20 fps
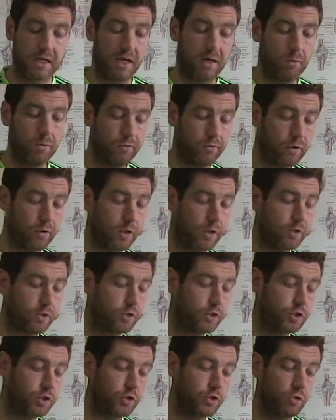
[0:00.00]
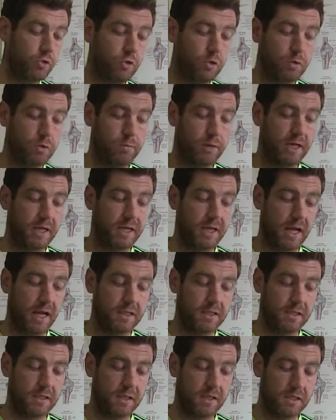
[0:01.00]
And then we've got your shoulder blade that
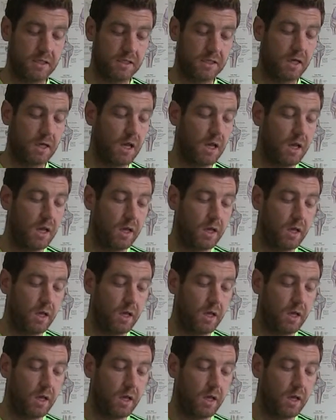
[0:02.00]
has this